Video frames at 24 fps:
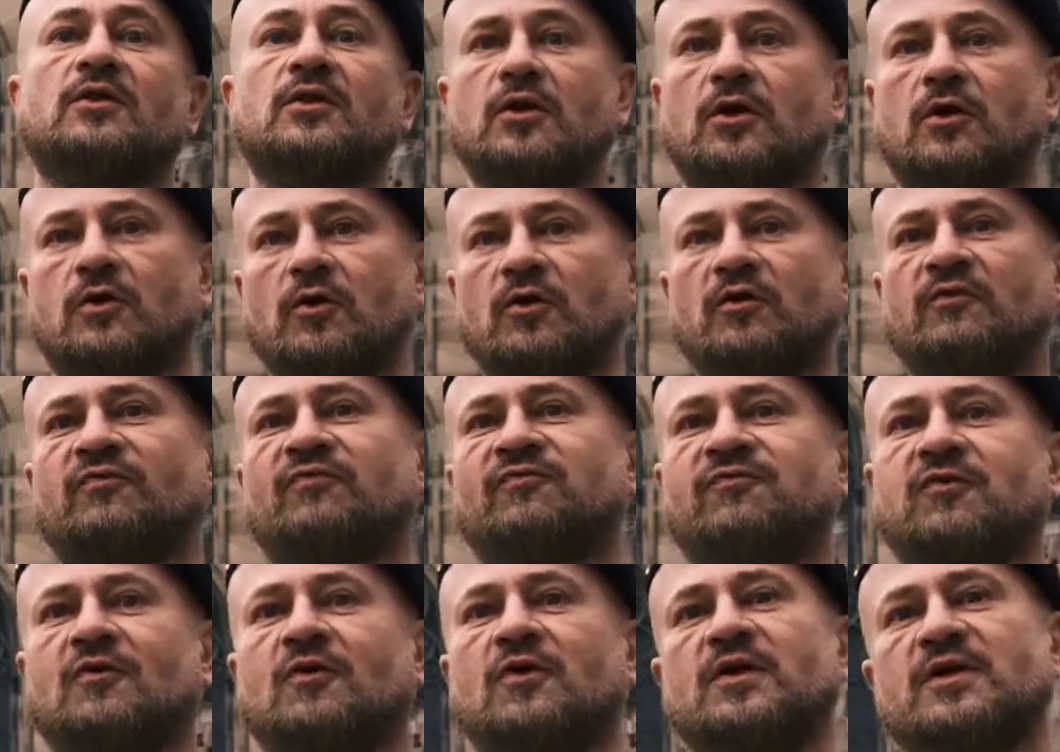the good
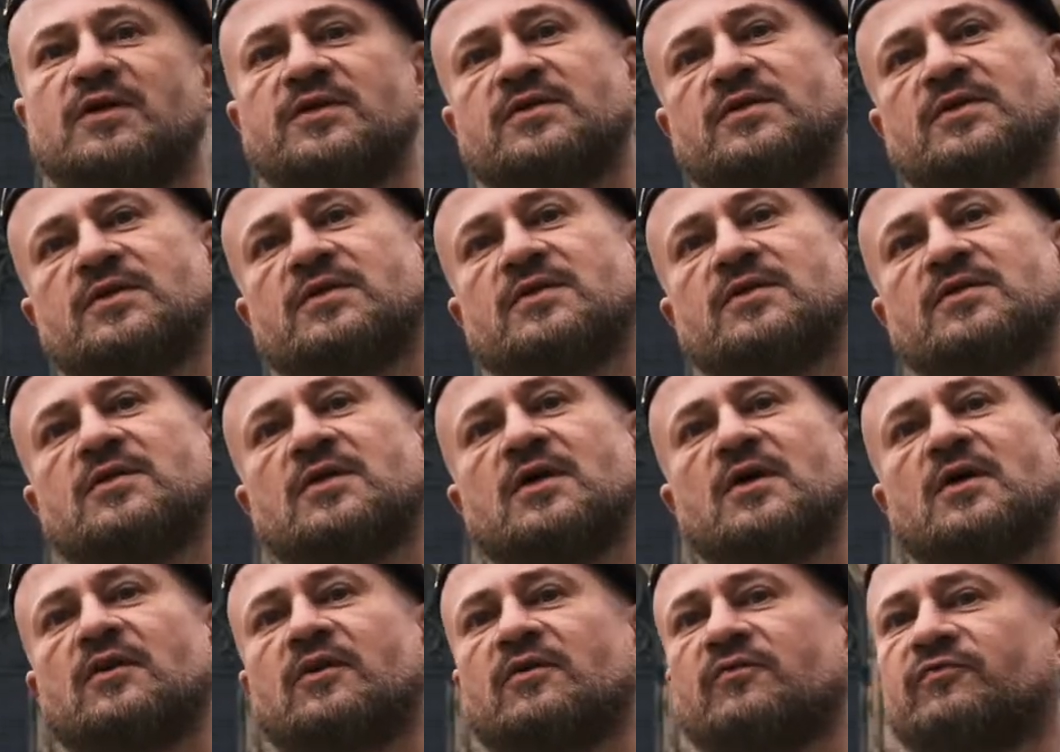forces,
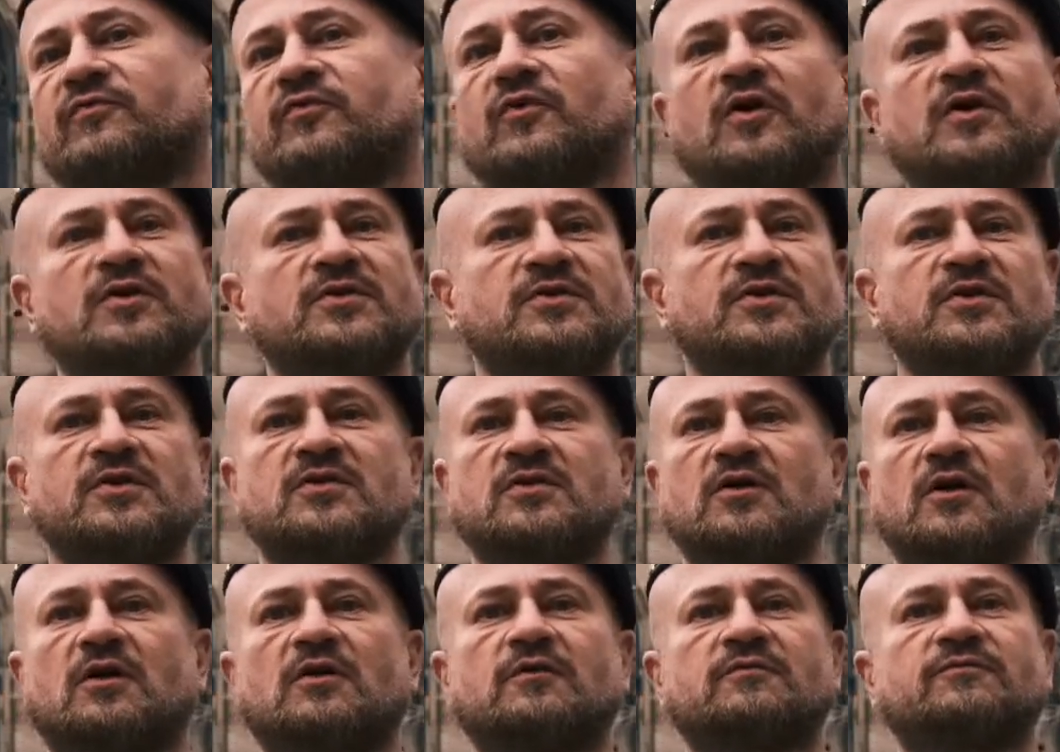the forces
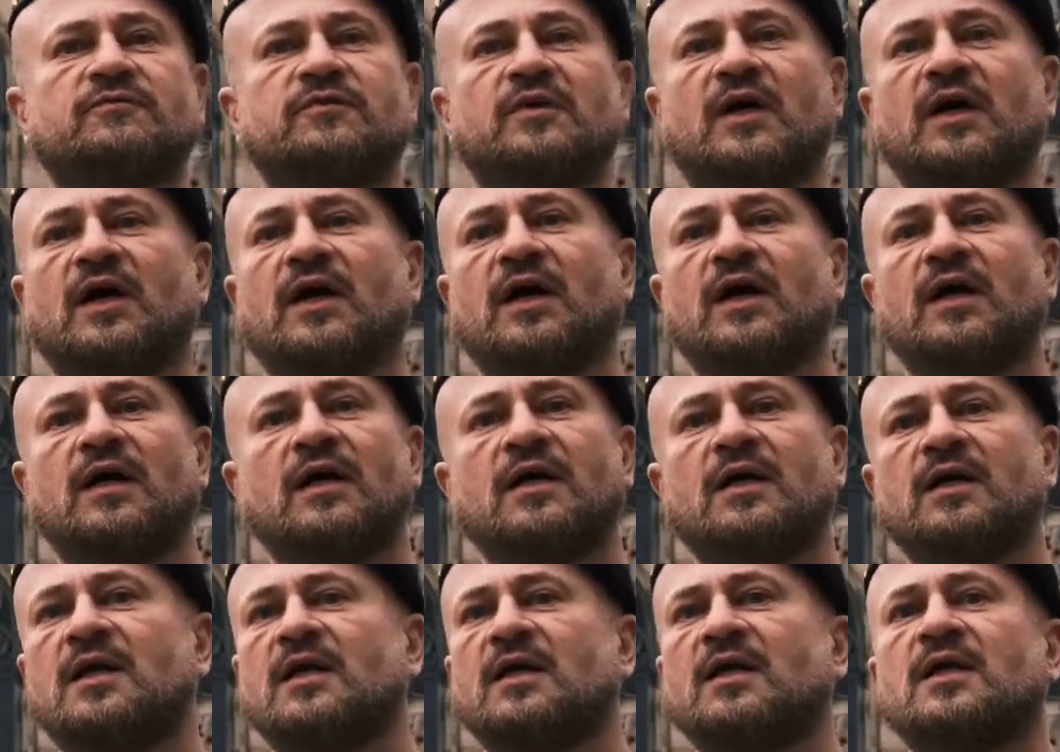of
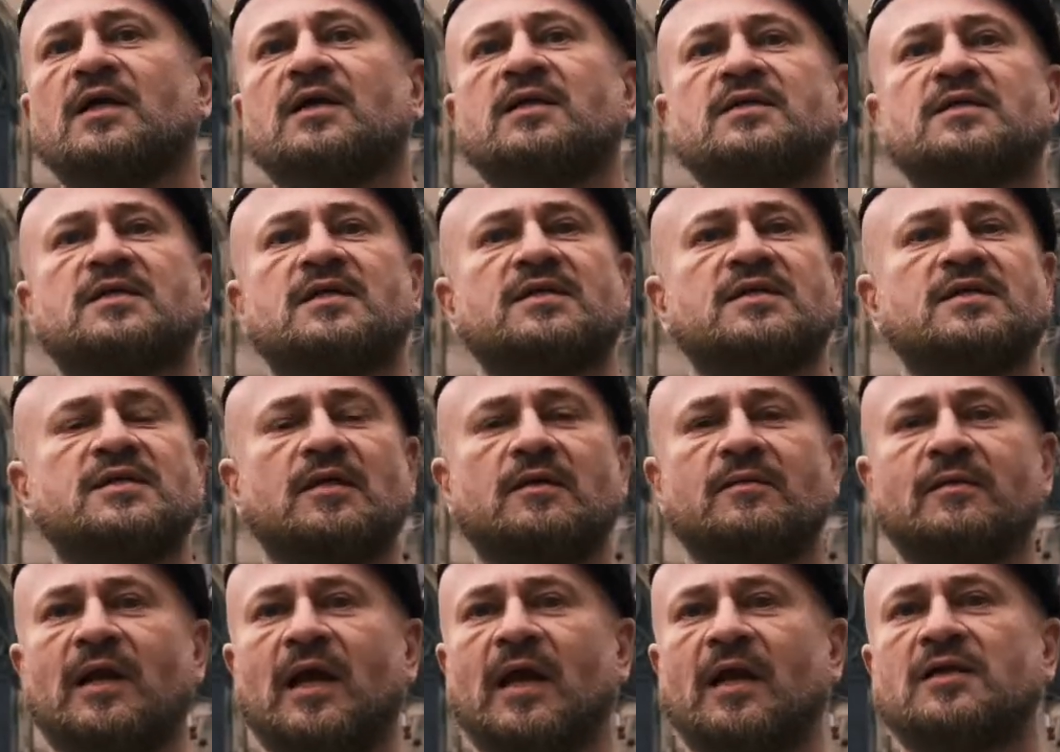
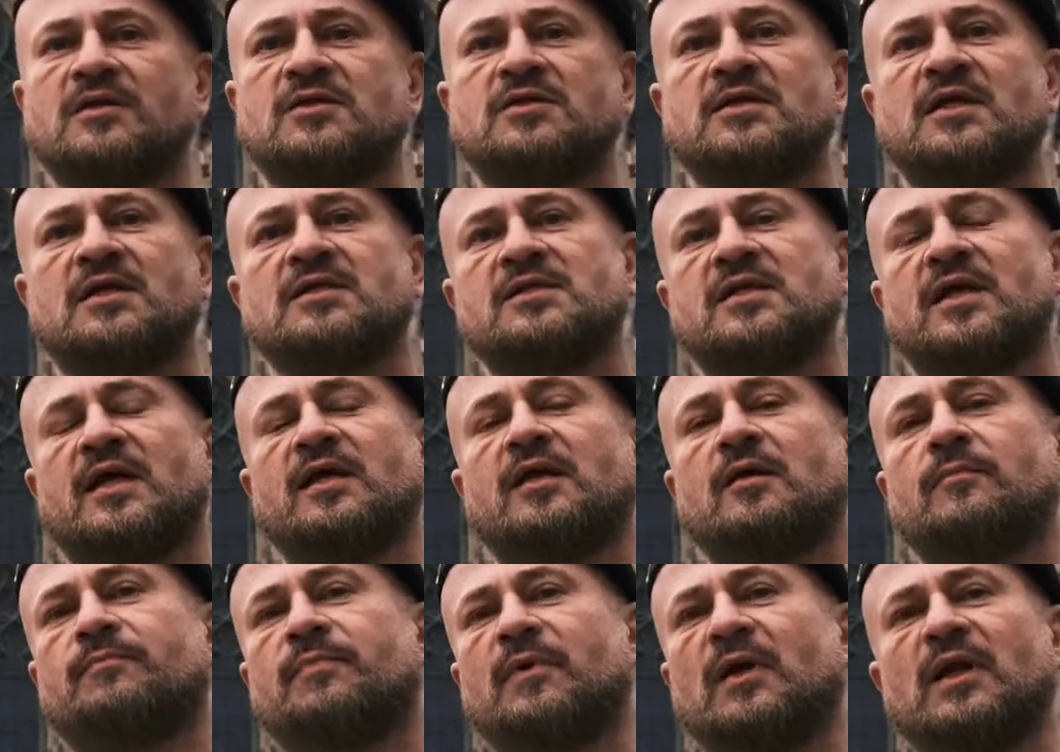
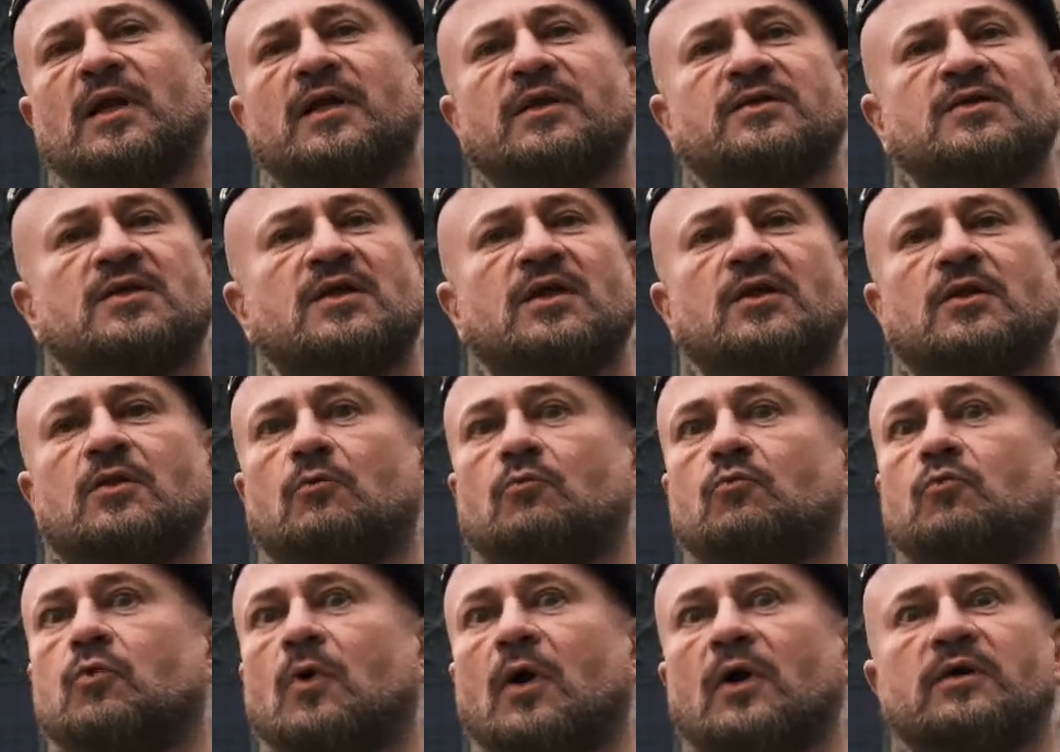sustainability, the
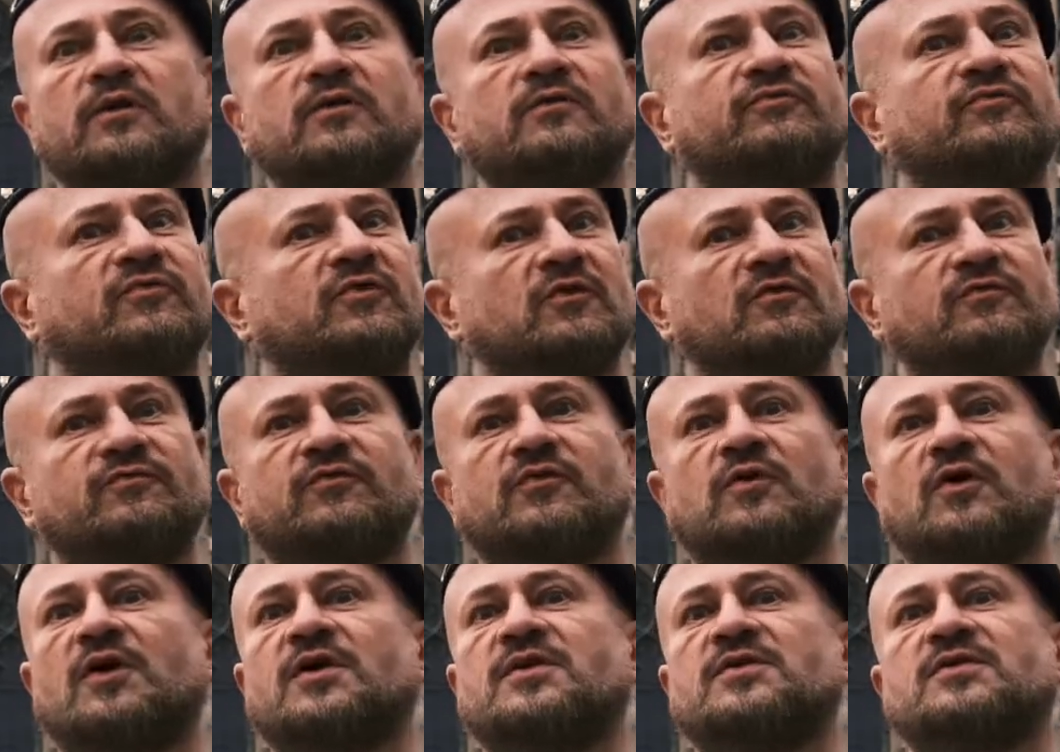wonderful
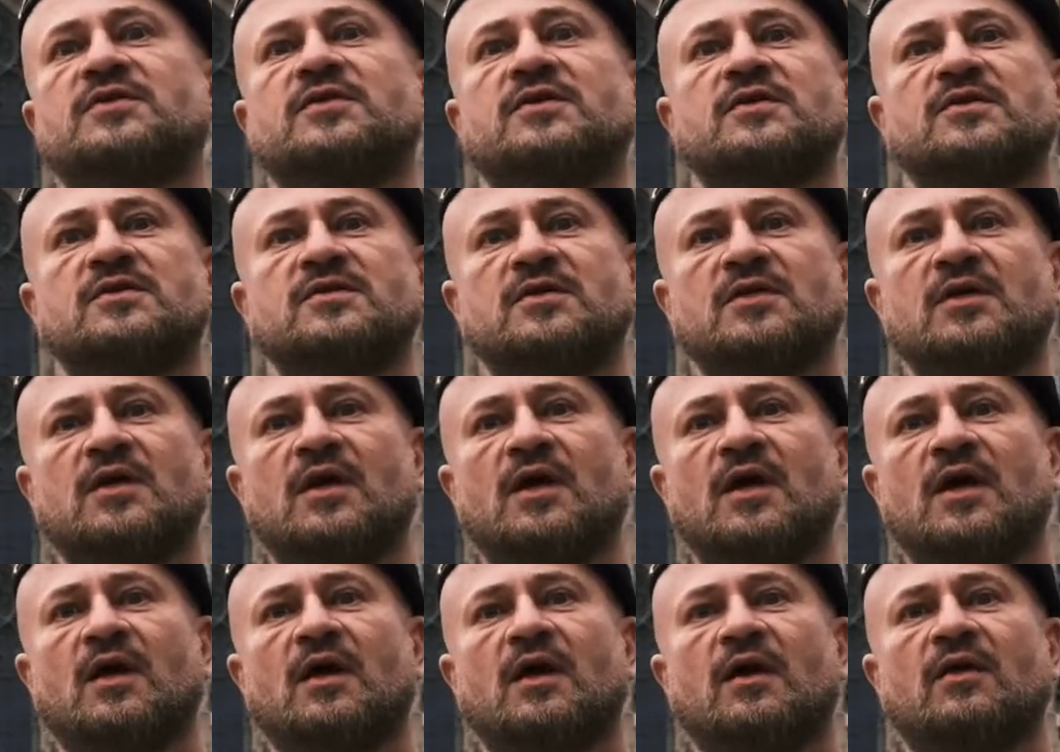forces
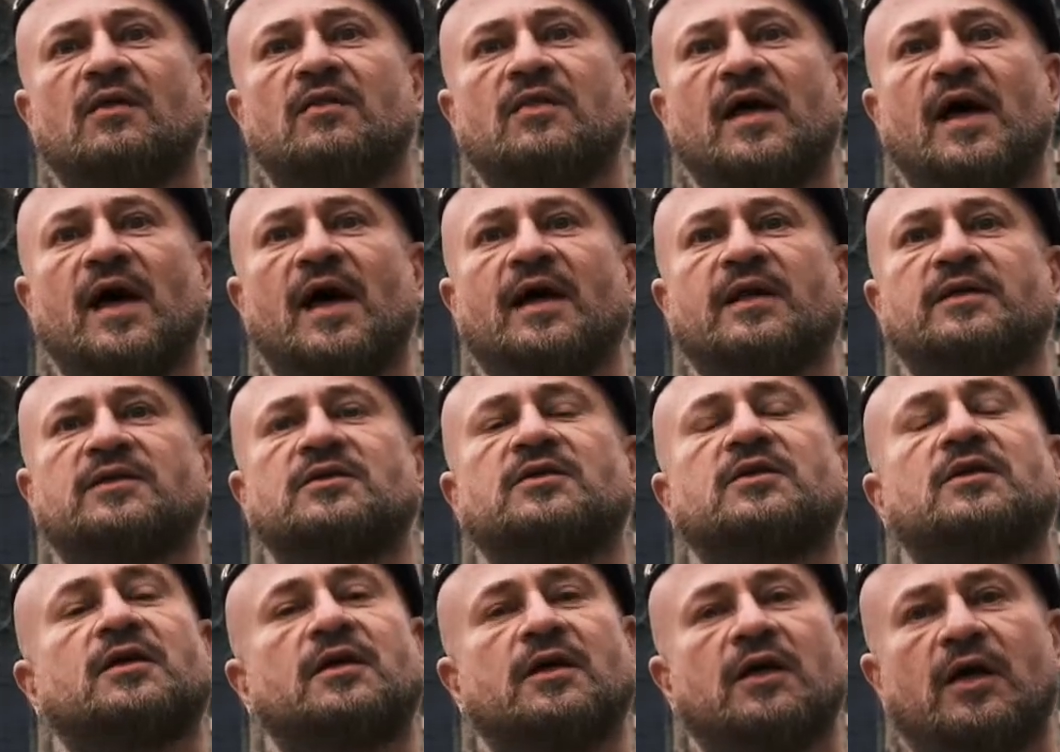
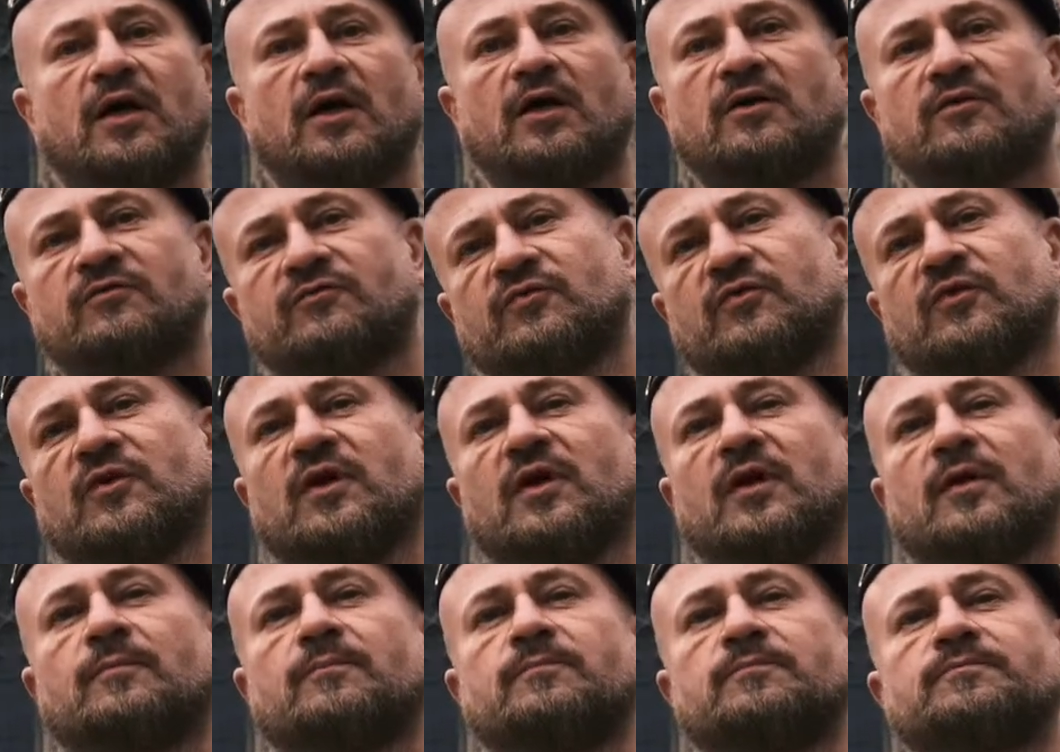that cared for
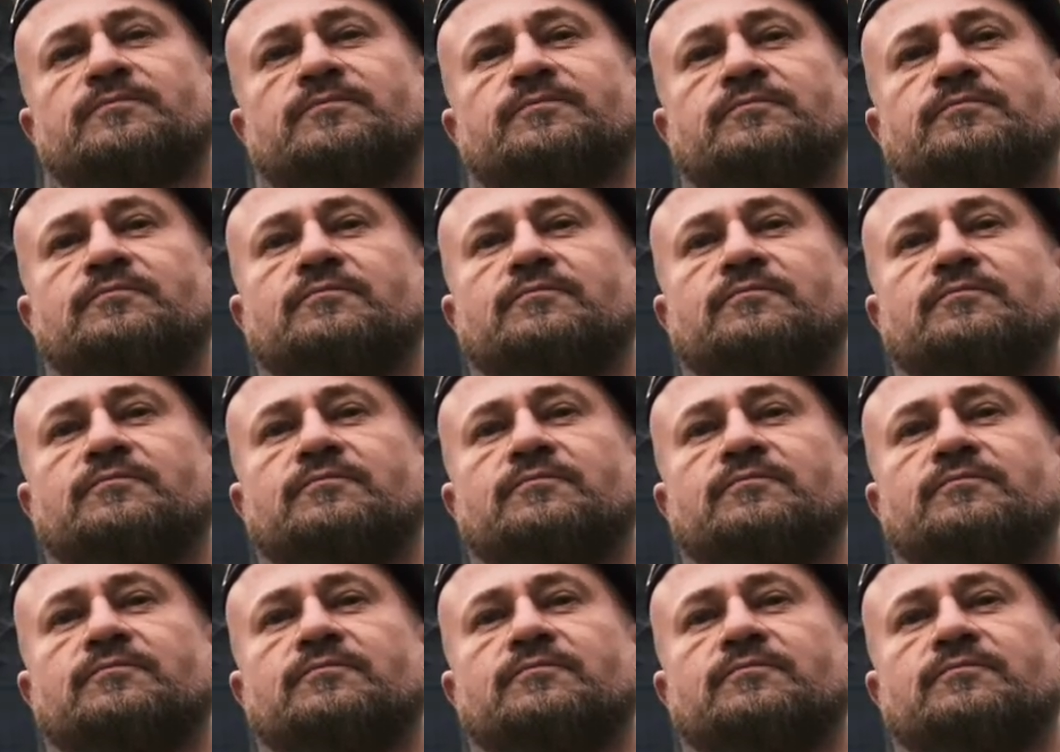him.